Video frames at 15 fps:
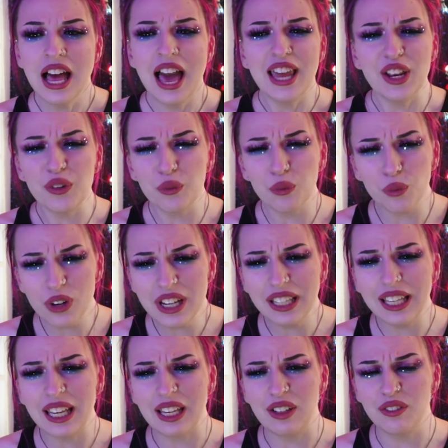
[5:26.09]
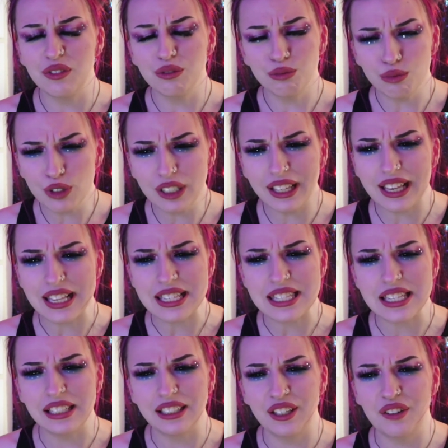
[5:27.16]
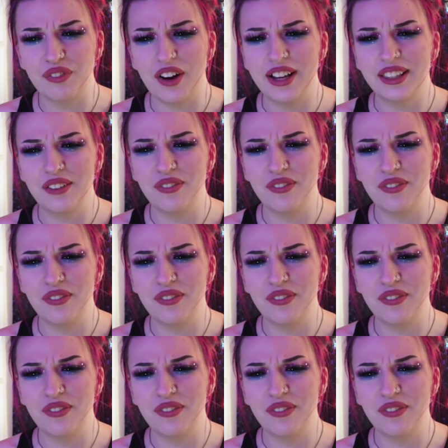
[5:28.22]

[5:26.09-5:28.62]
And it really solidified